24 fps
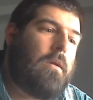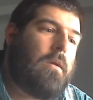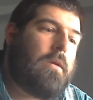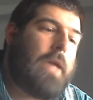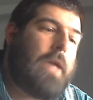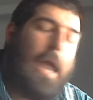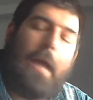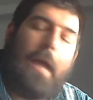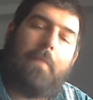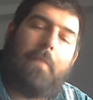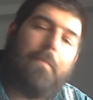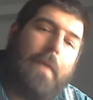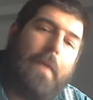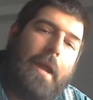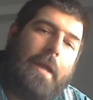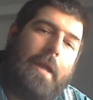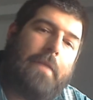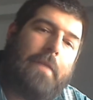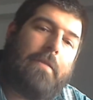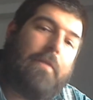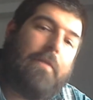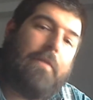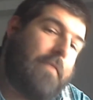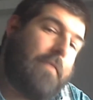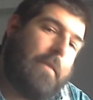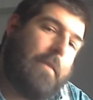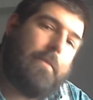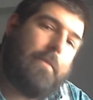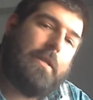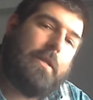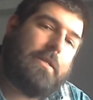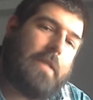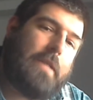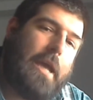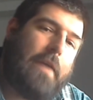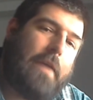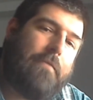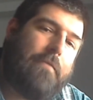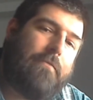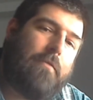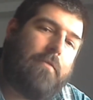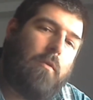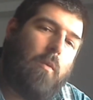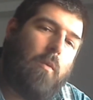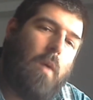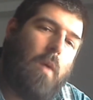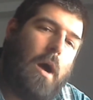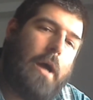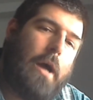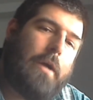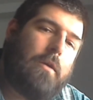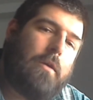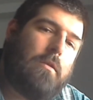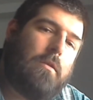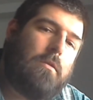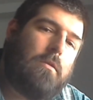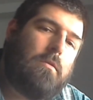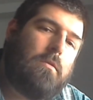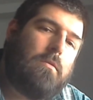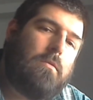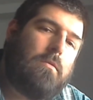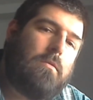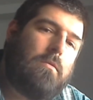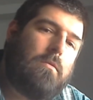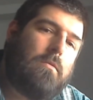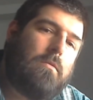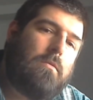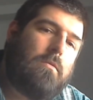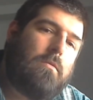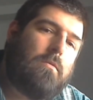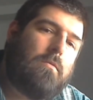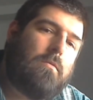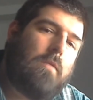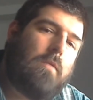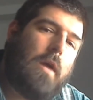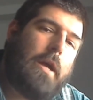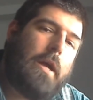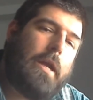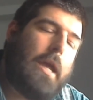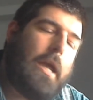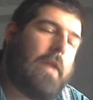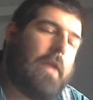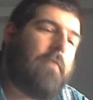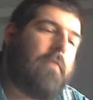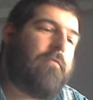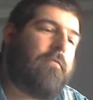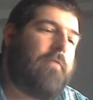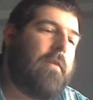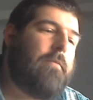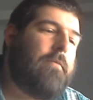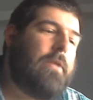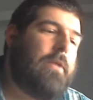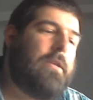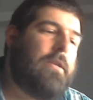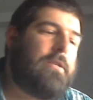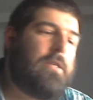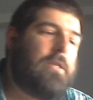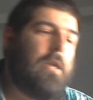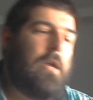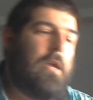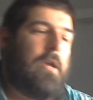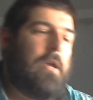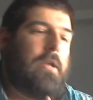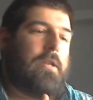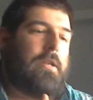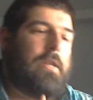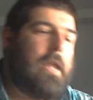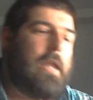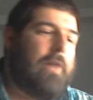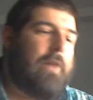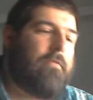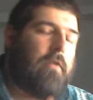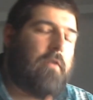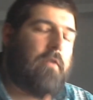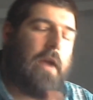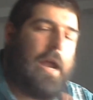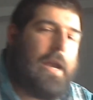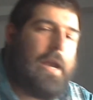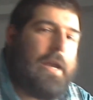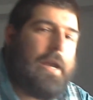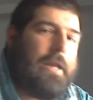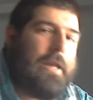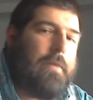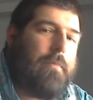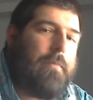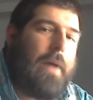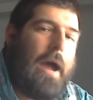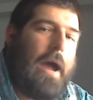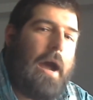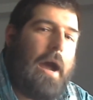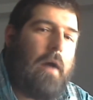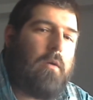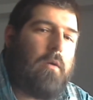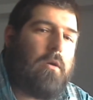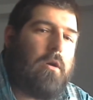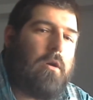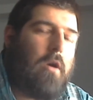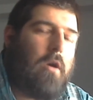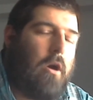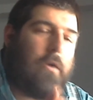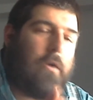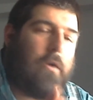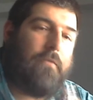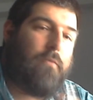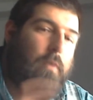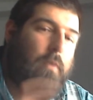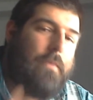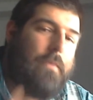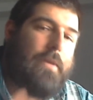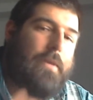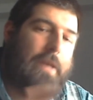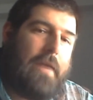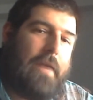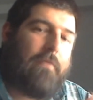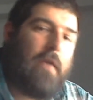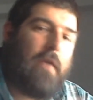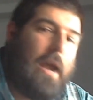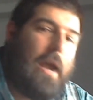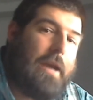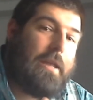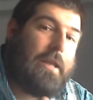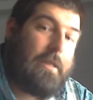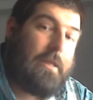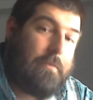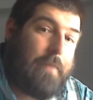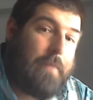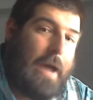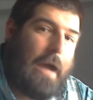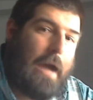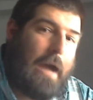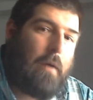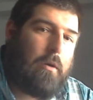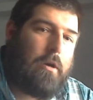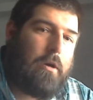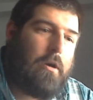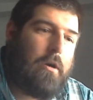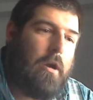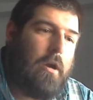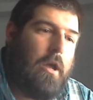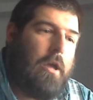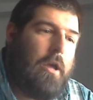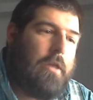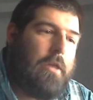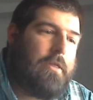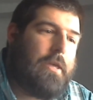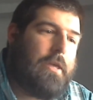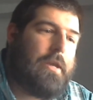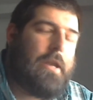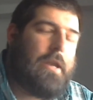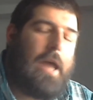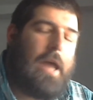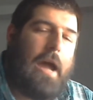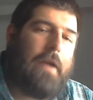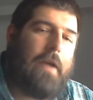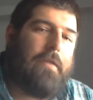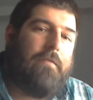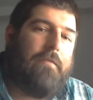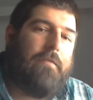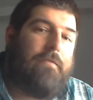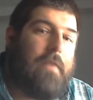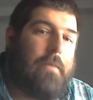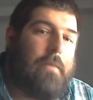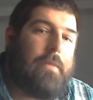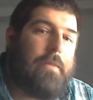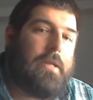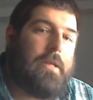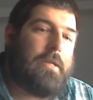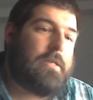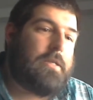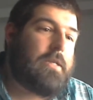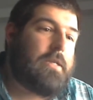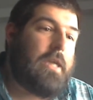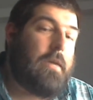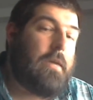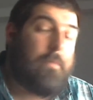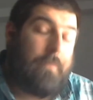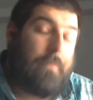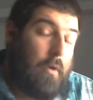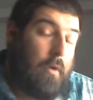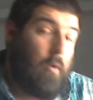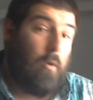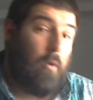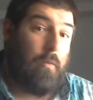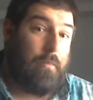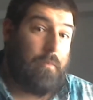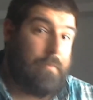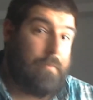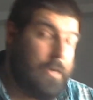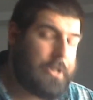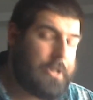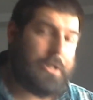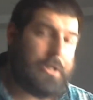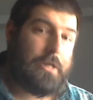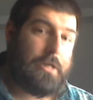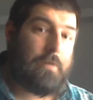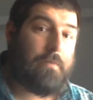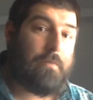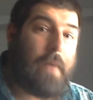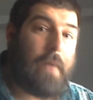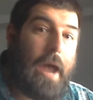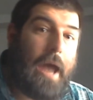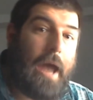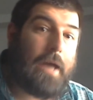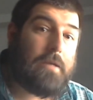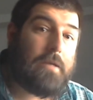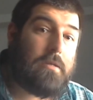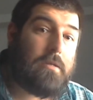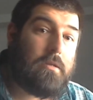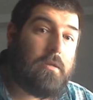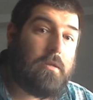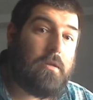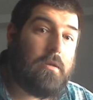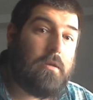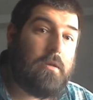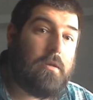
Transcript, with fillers: campaign that feminists had for a while, right? And if feminists never had any power, or if women never had any power, then how did feminists get prohibition passed?